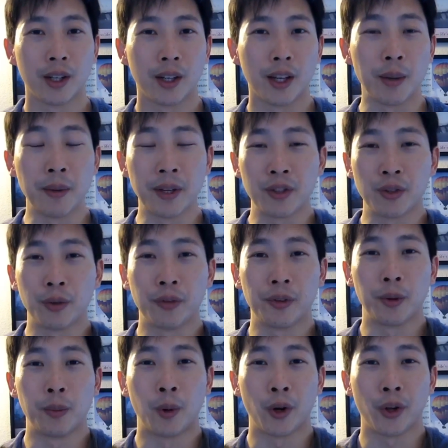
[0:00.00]
It makes you
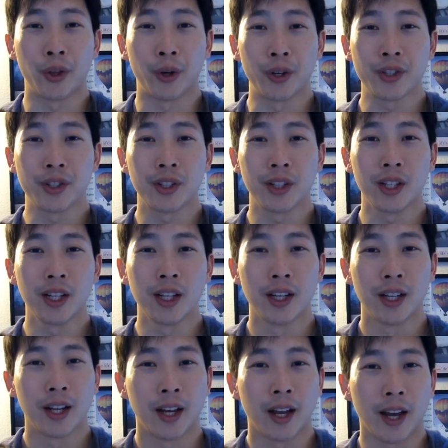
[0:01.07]
feel more thirsty,
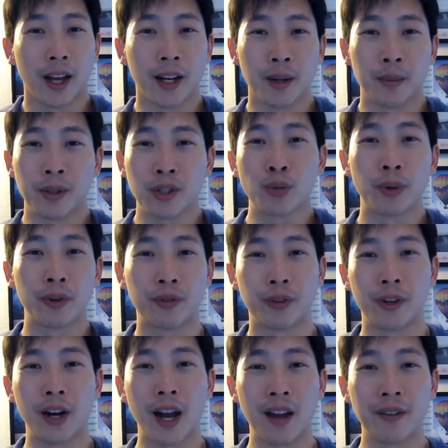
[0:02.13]
and I much
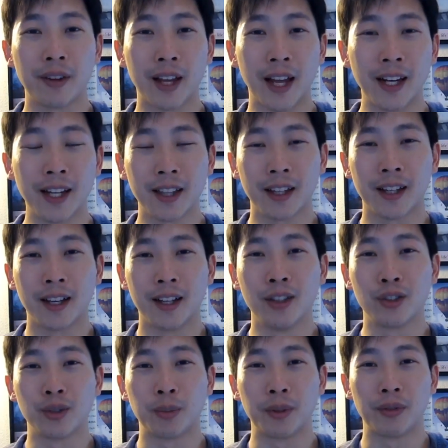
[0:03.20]
prefer having anything
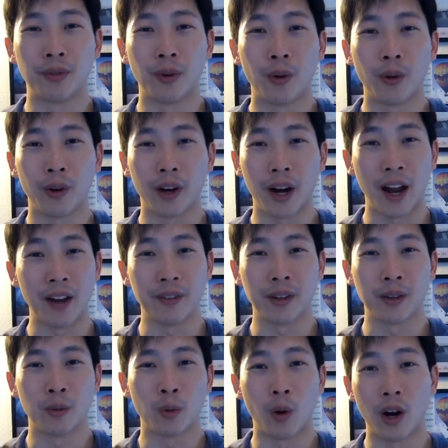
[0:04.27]
else before
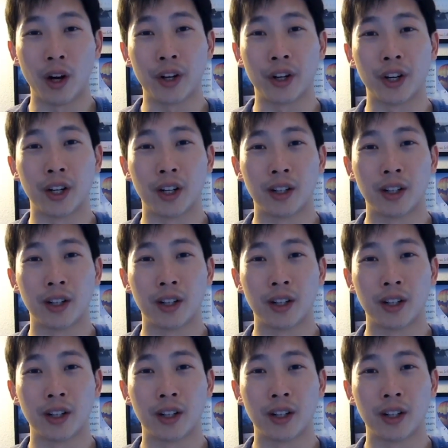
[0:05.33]
having water.